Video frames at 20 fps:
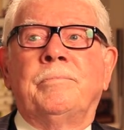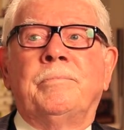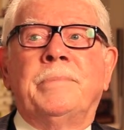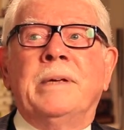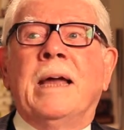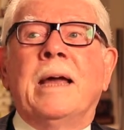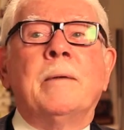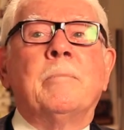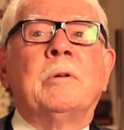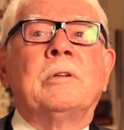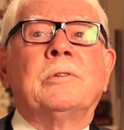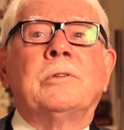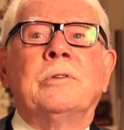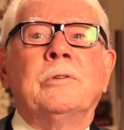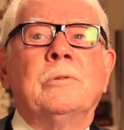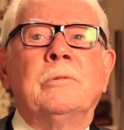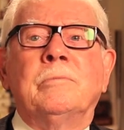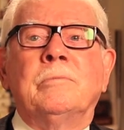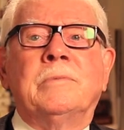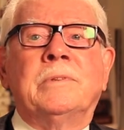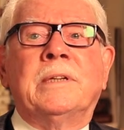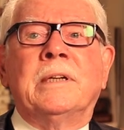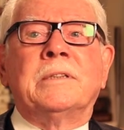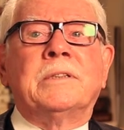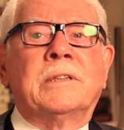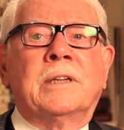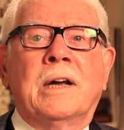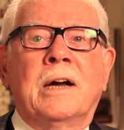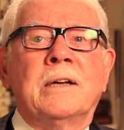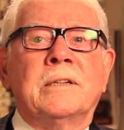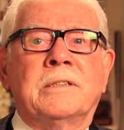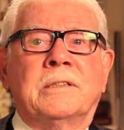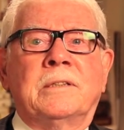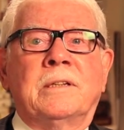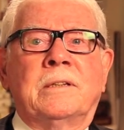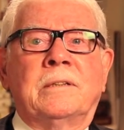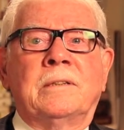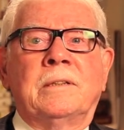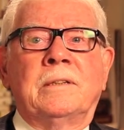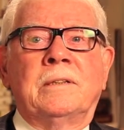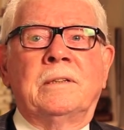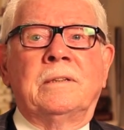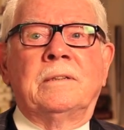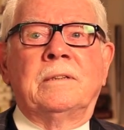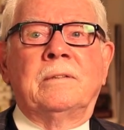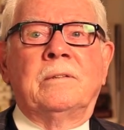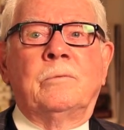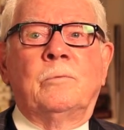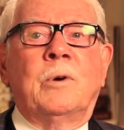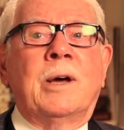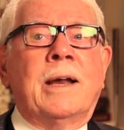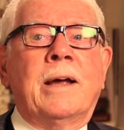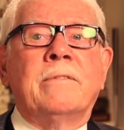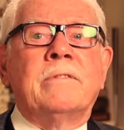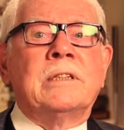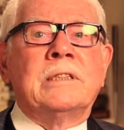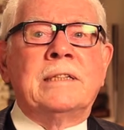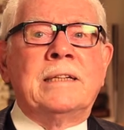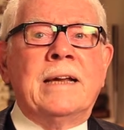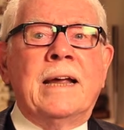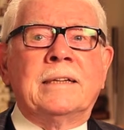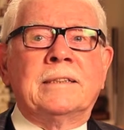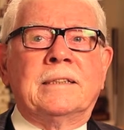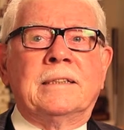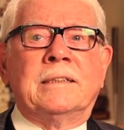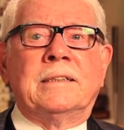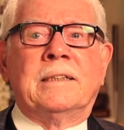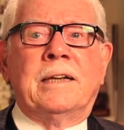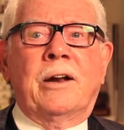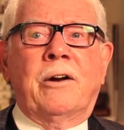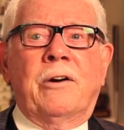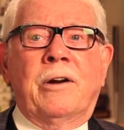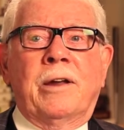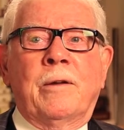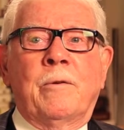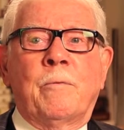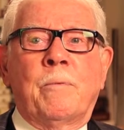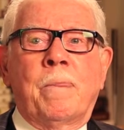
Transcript: be able to discuss whatever's necessary.